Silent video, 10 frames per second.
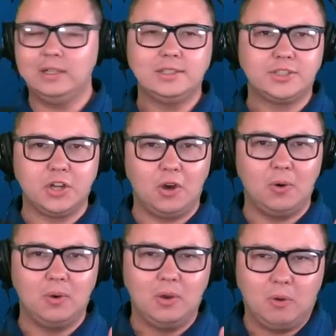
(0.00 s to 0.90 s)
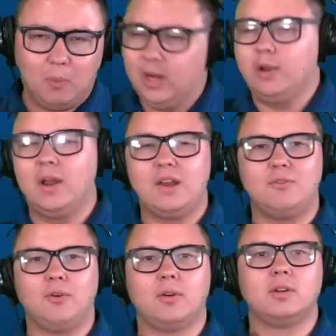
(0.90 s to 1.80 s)
So what are you waiting
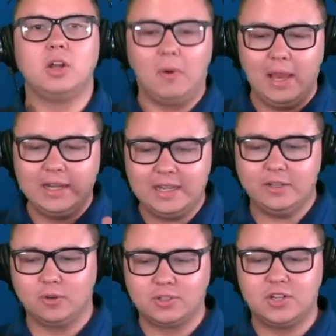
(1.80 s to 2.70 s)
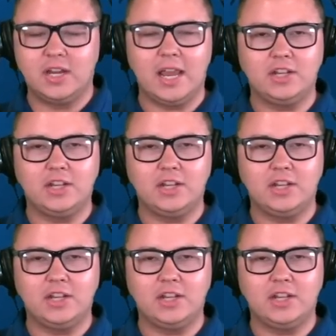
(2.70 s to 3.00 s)
for? Go ahead and get yours today,